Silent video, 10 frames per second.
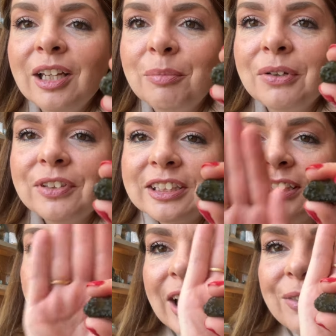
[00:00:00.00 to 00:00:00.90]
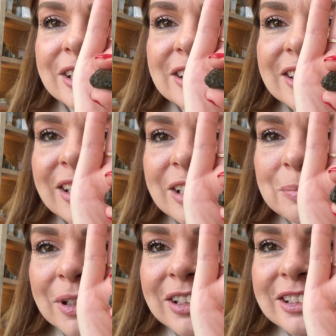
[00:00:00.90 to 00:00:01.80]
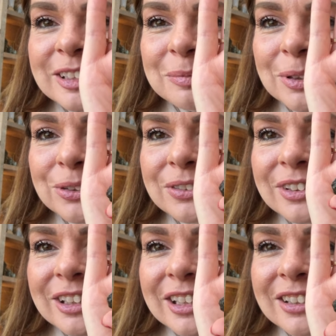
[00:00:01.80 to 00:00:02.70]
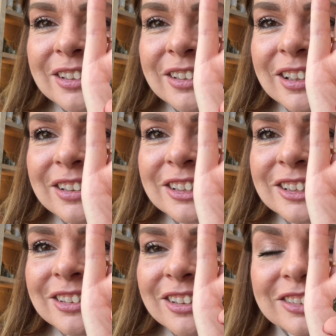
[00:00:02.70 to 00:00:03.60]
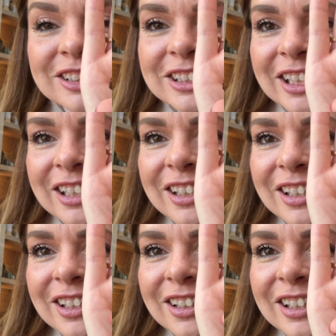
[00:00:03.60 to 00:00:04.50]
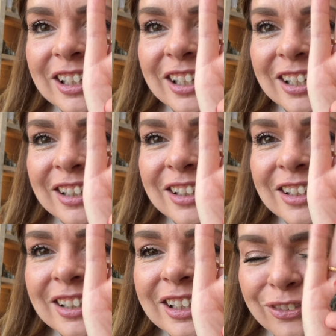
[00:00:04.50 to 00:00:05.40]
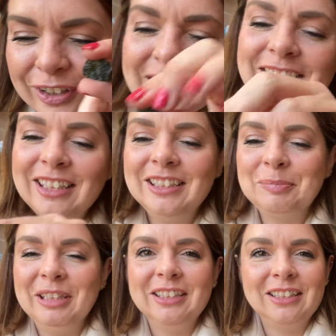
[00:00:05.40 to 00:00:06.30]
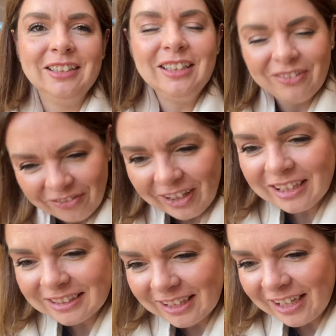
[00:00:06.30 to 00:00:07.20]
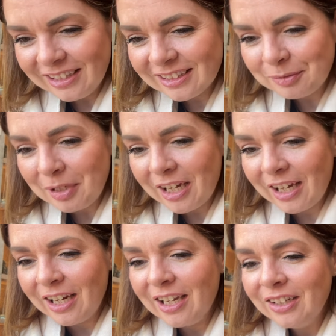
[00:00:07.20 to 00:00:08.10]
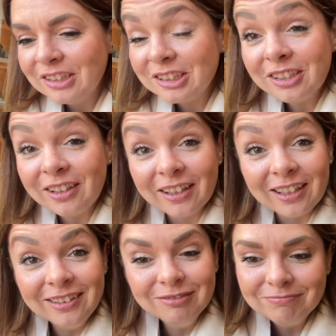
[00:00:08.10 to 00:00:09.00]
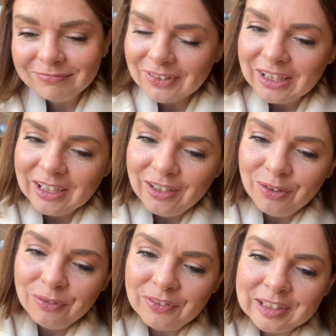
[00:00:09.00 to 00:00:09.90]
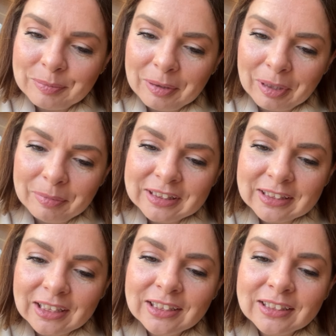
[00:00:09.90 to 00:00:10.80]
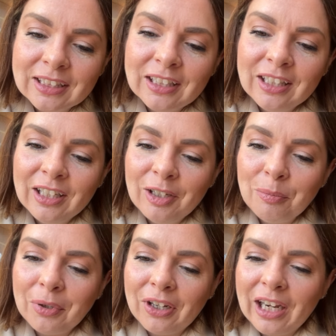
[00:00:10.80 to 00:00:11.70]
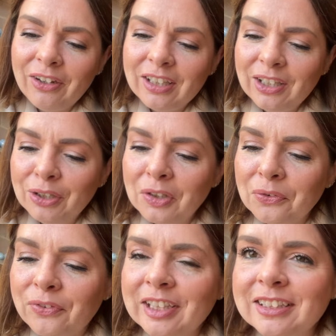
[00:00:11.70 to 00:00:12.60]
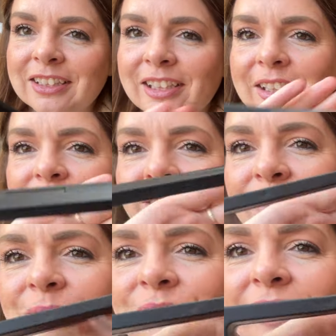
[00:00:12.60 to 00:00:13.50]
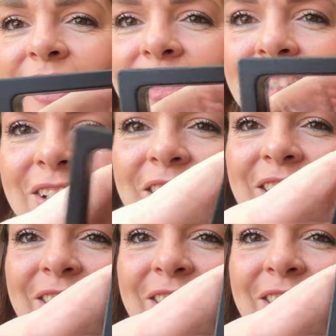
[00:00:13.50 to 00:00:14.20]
But for today, we're just going to admire some Moldavite and I'll just, yeah, look at it. It fascinates me still. It fascinates me. It's a good thing, this being my business. But how can that not fascinate you? Look.